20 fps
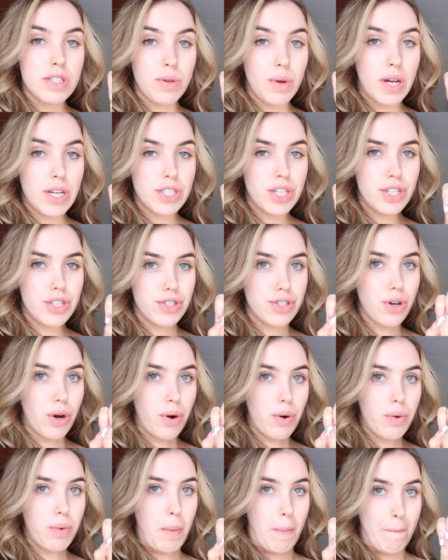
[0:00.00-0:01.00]
So I actually
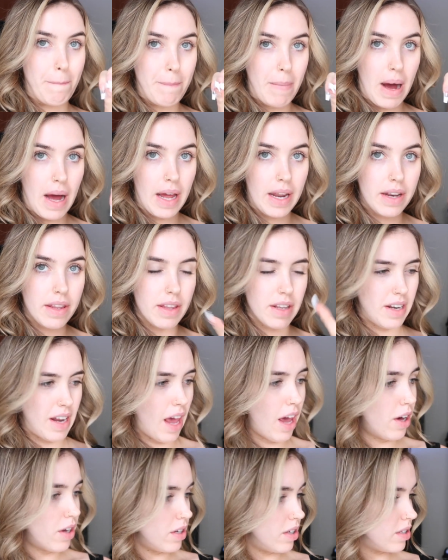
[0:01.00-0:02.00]
don't mind the
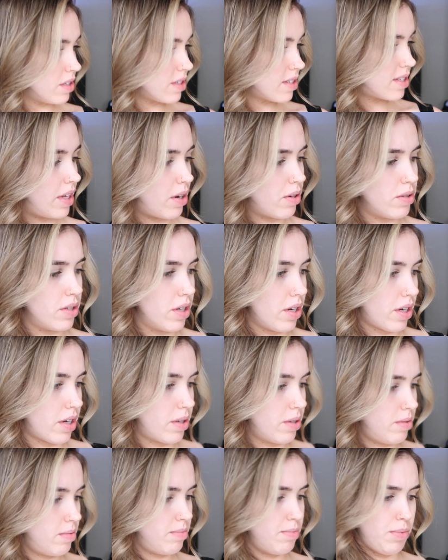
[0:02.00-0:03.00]
nails. They don't
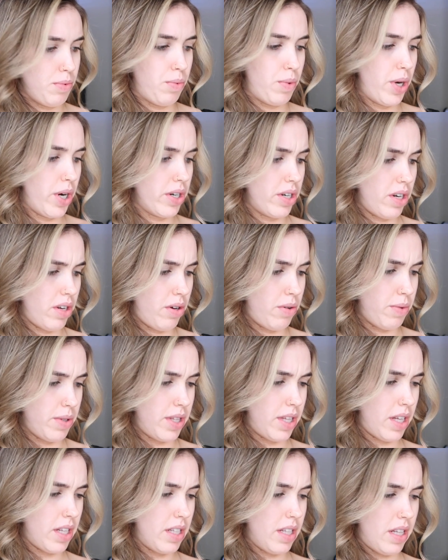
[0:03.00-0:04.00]
look weird at all
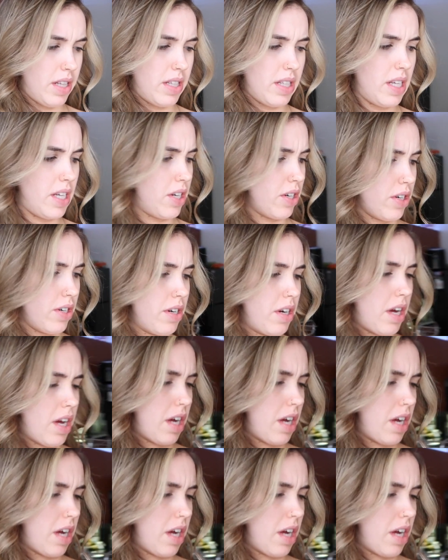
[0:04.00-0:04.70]
with the clear